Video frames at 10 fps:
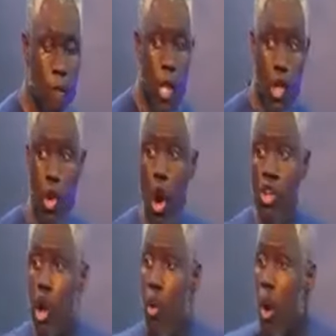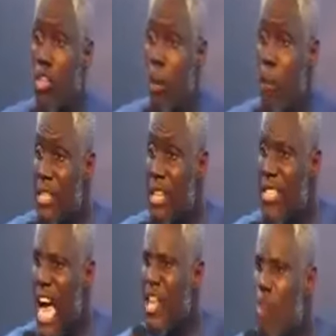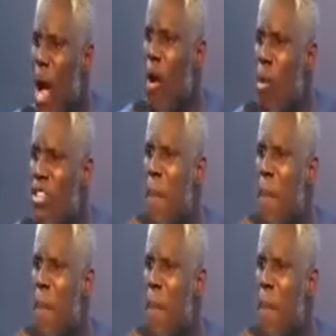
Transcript: You go to worship meetings and you are almost